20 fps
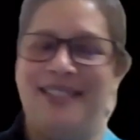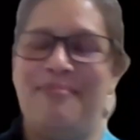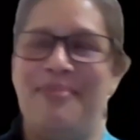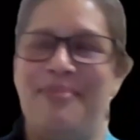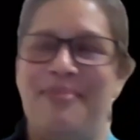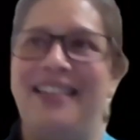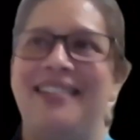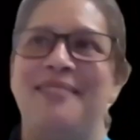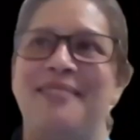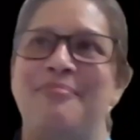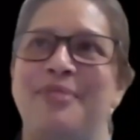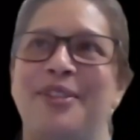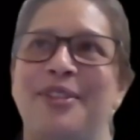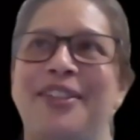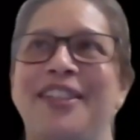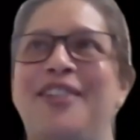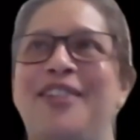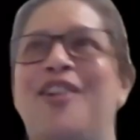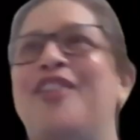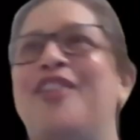typical
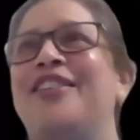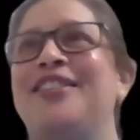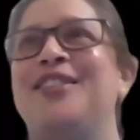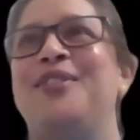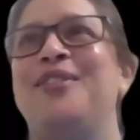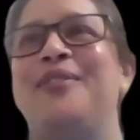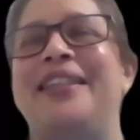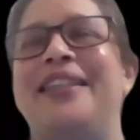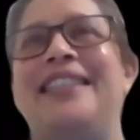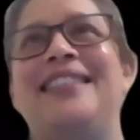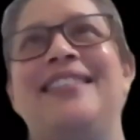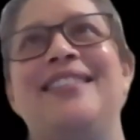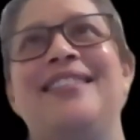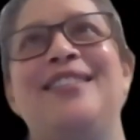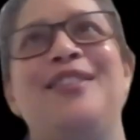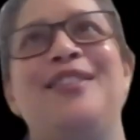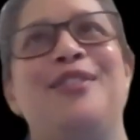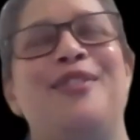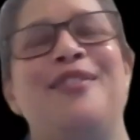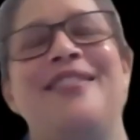beauty contest
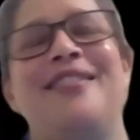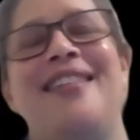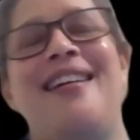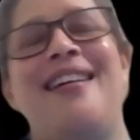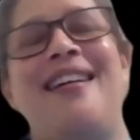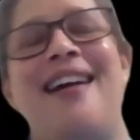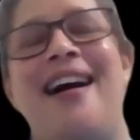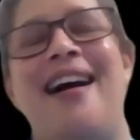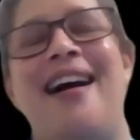question. So yeah,